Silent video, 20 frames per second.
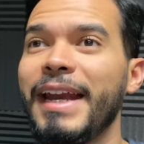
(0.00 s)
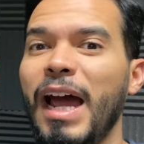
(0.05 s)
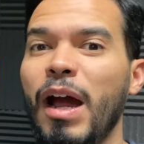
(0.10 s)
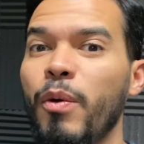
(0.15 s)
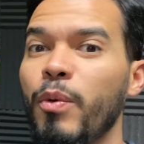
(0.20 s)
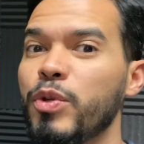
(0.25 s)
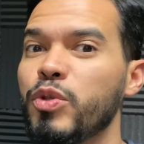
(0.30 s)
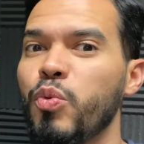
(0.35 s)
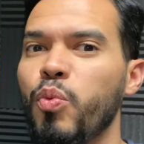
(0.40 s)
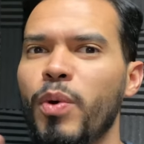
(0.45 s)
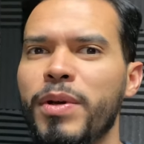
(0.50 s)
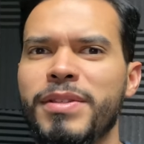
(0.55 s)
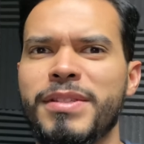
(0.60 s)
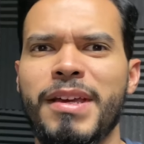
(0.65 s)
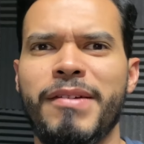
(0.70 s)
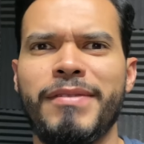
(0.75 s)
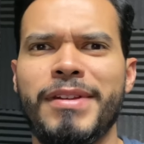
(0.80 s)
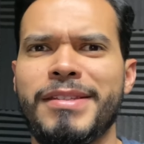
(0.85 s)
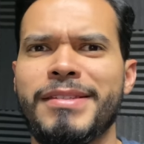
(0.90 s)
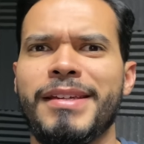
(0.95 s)
I was
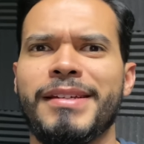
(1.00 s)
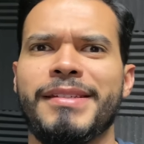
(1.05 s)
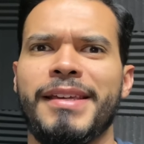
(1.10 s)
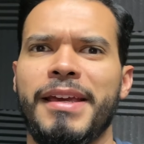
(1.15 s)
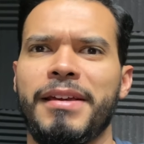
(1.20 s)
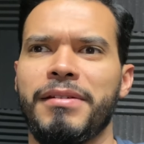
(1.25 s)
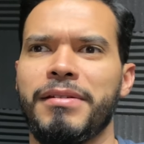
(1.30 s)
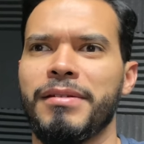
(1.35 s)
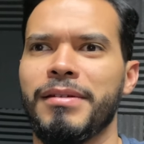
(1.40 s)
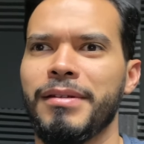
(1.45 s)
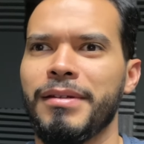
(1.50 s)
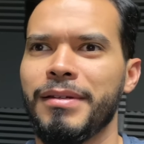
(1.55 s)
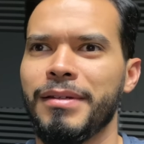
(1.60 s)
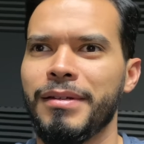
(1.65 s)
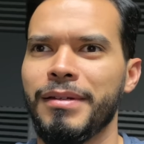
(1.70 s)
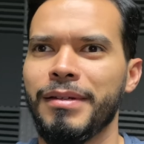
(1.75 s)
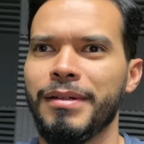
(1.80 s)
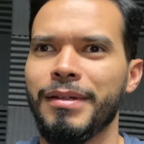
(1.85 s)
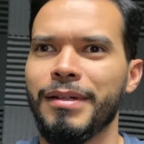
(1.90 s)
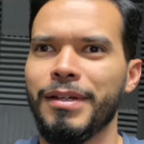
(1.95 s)
176.8.
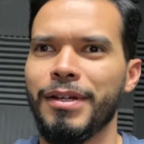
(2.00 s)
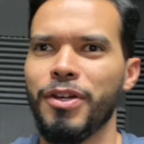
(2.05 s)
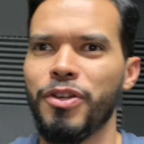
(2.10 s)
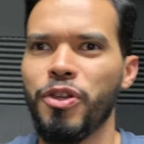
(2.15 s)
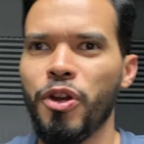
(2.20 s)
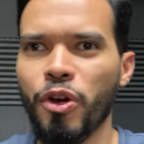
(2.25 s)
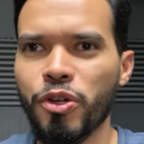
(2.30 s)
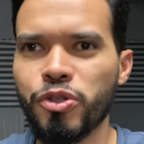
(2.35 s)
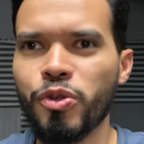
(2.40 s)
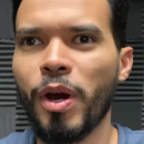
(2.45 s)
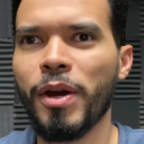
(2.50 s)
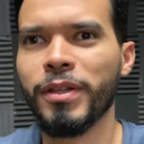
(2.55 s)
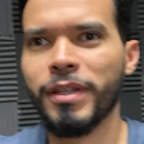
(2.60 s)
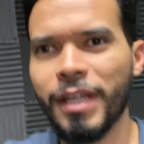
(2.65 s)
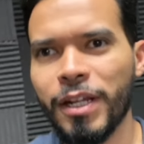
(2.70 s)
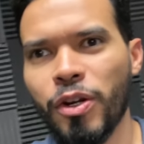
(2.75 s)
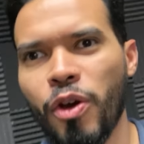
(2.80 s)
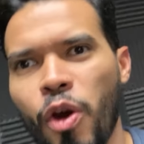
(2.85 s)
You know, so I did